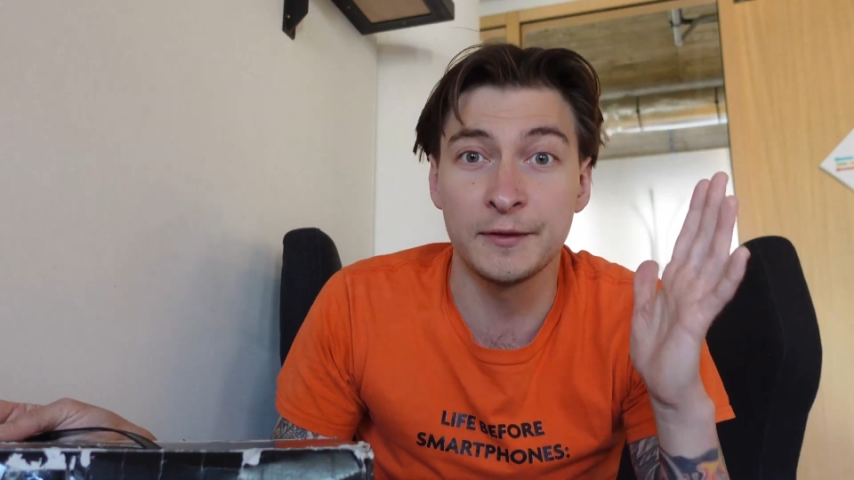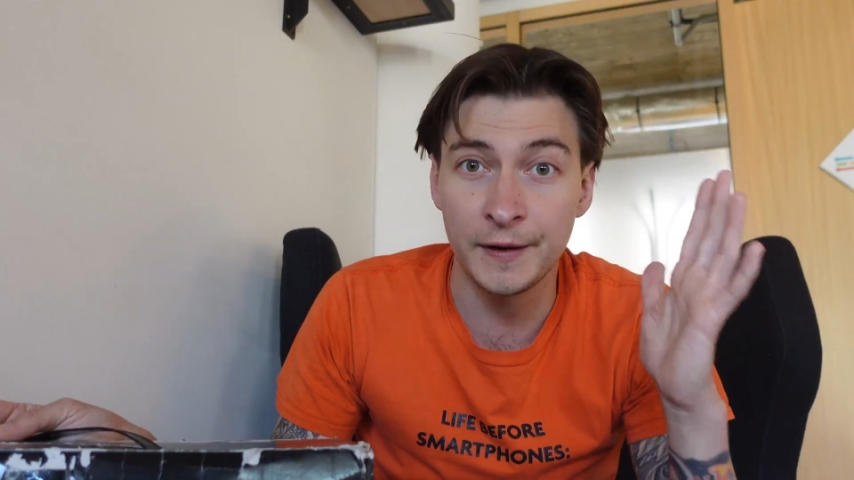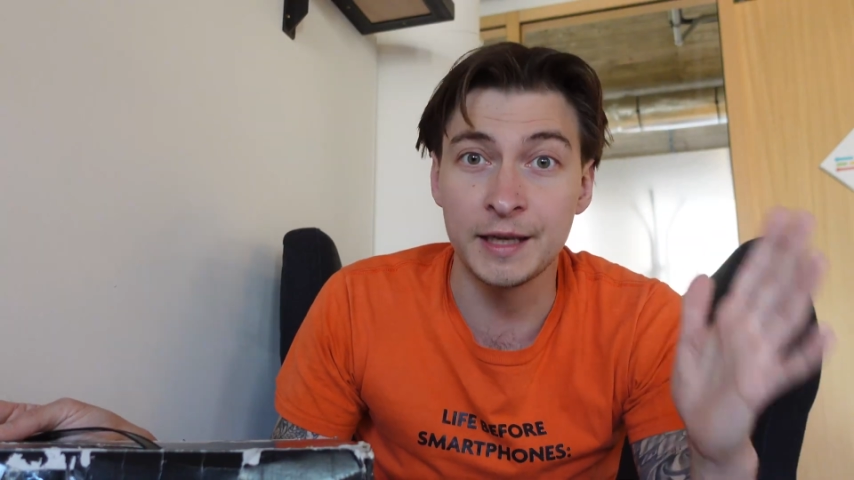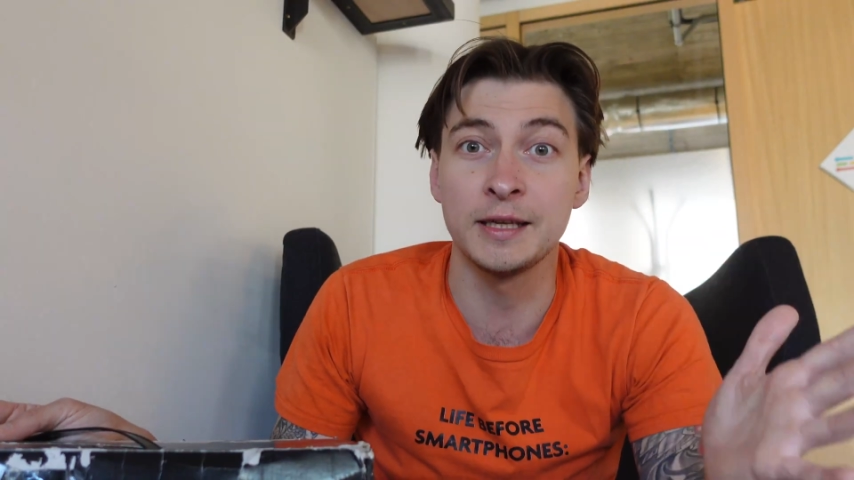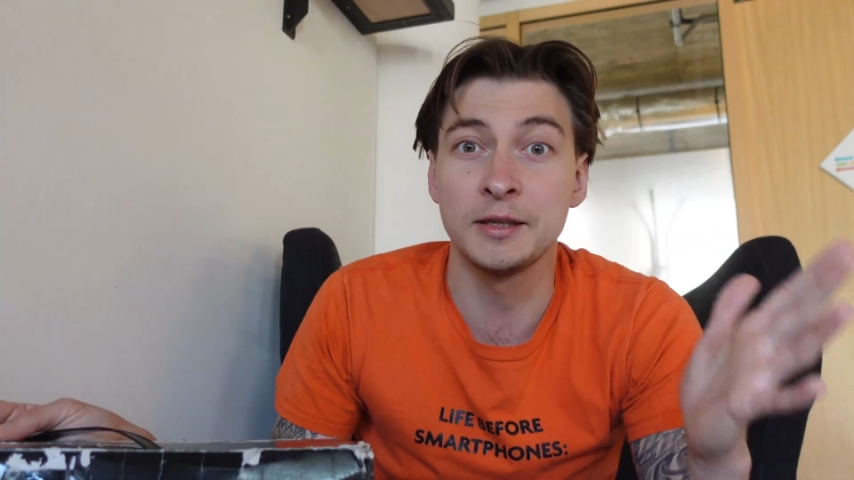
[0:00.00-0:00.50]

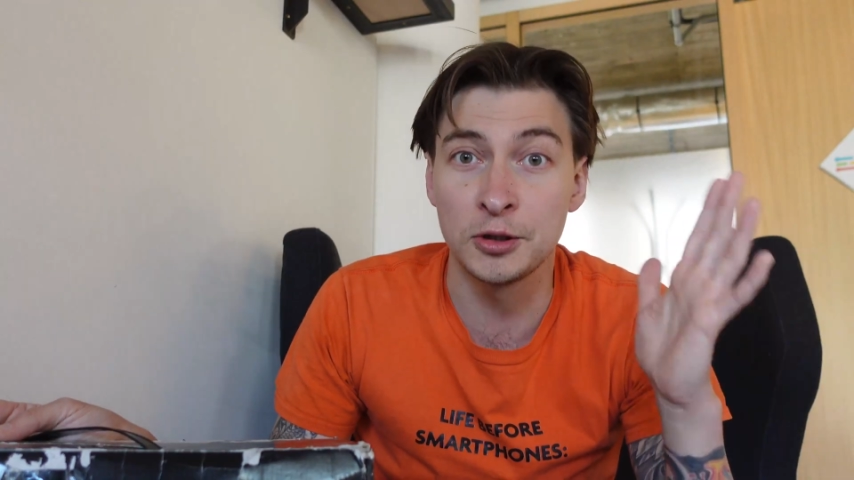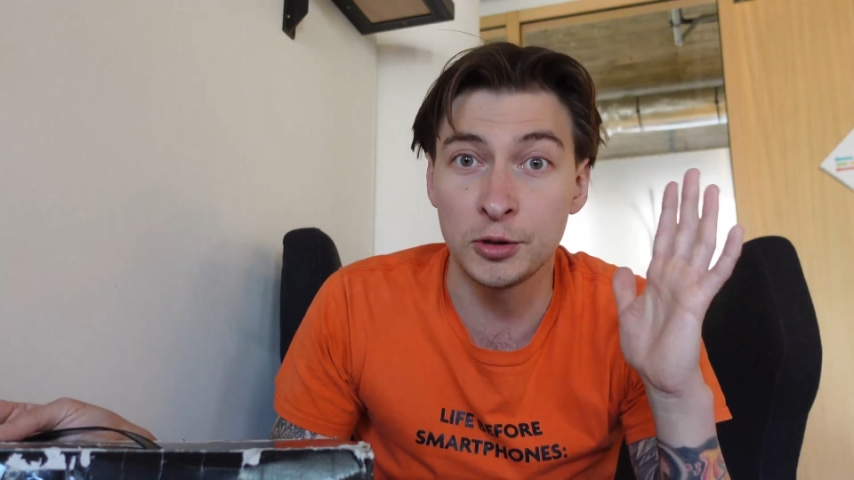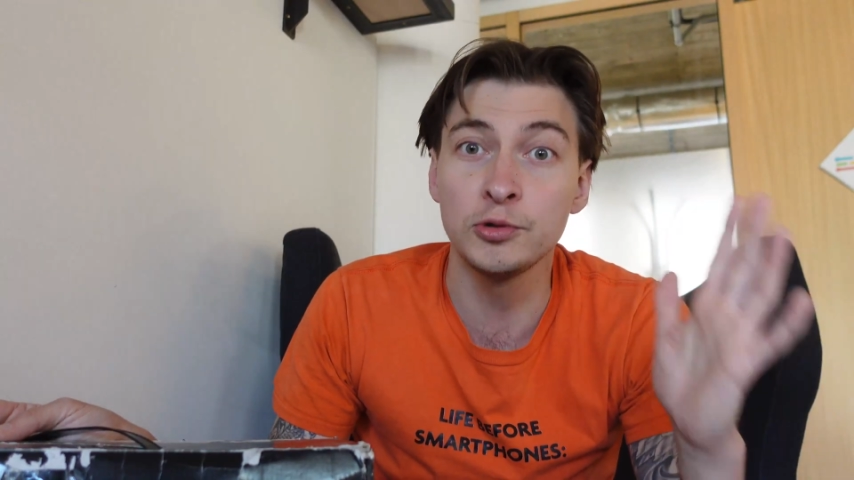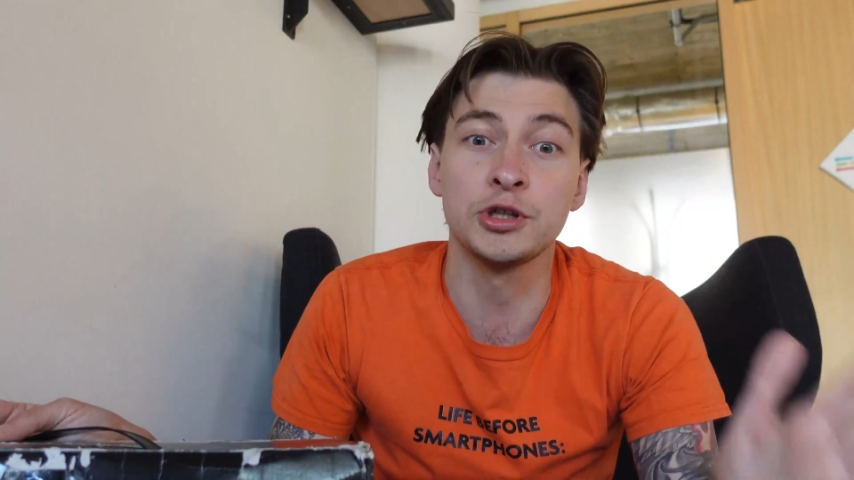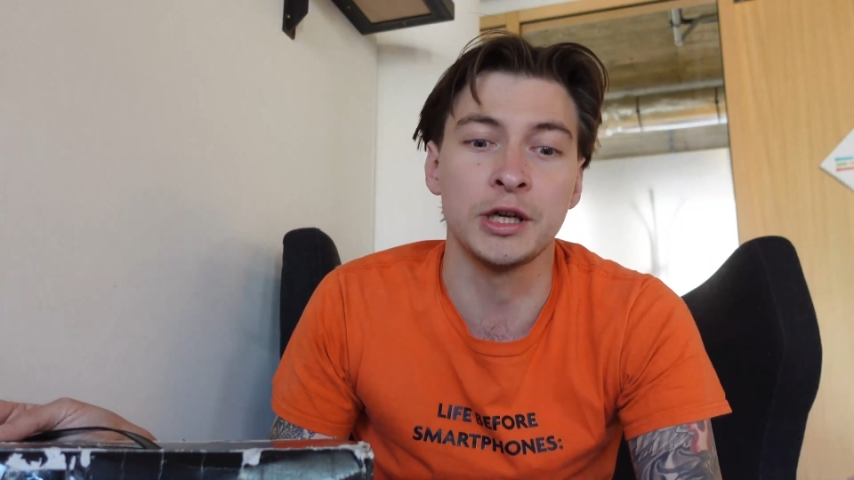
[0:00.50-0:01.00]
visit to
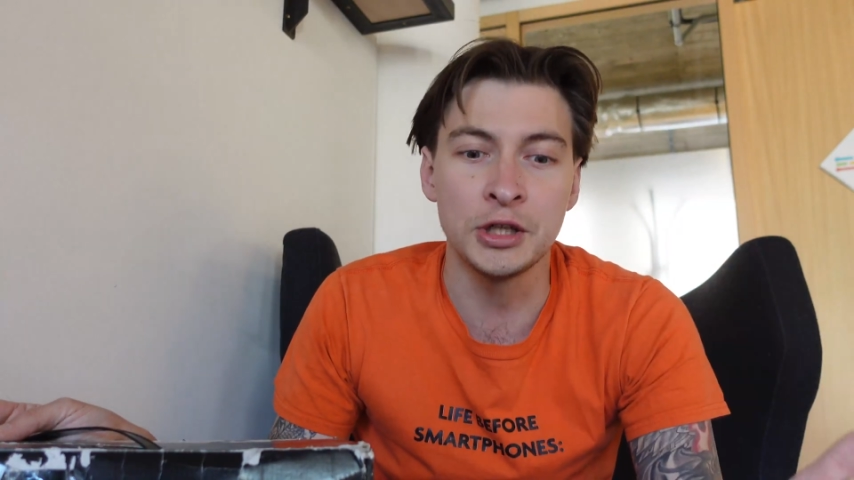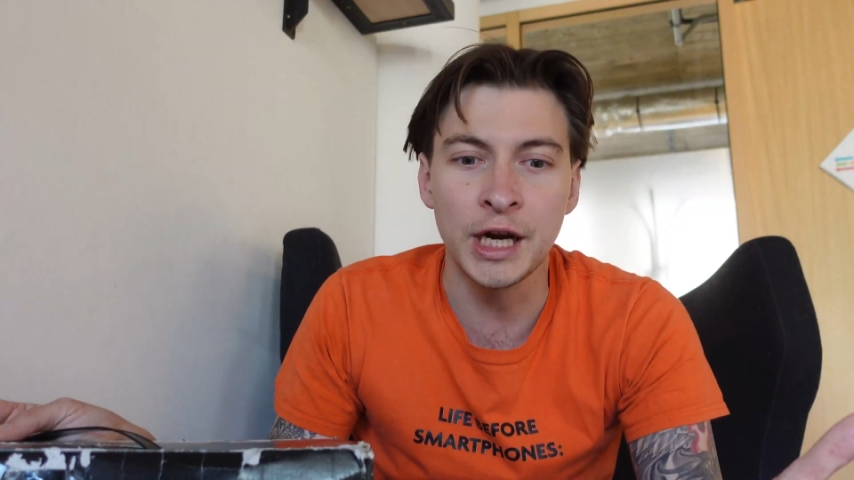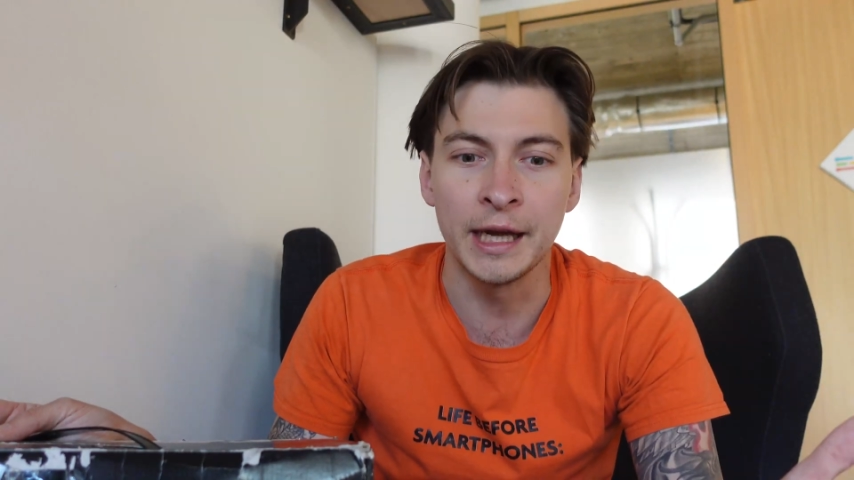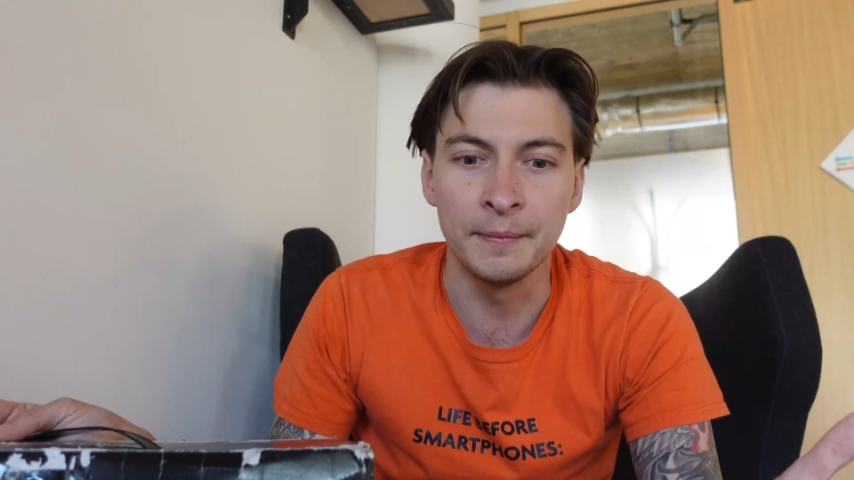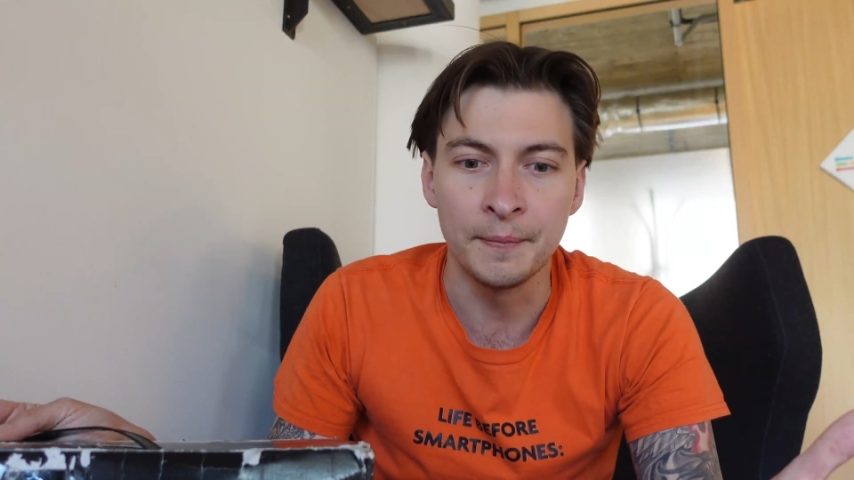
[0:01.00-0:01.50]

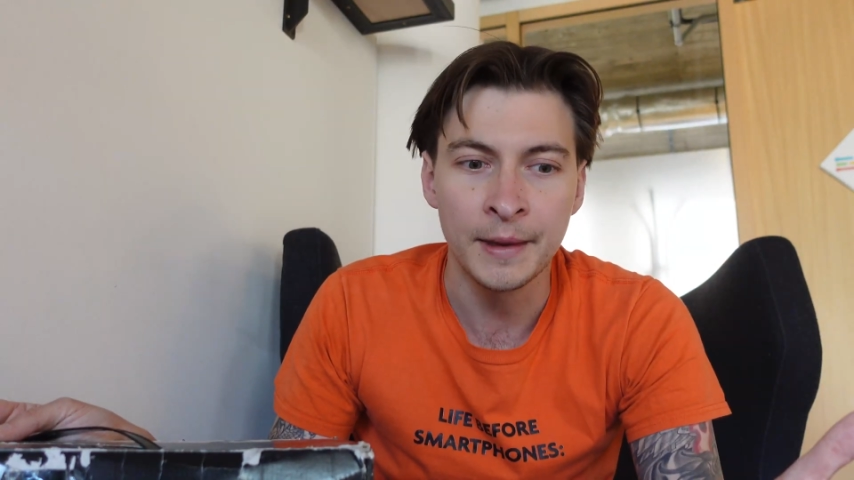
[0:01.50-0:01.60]
Shenzhen.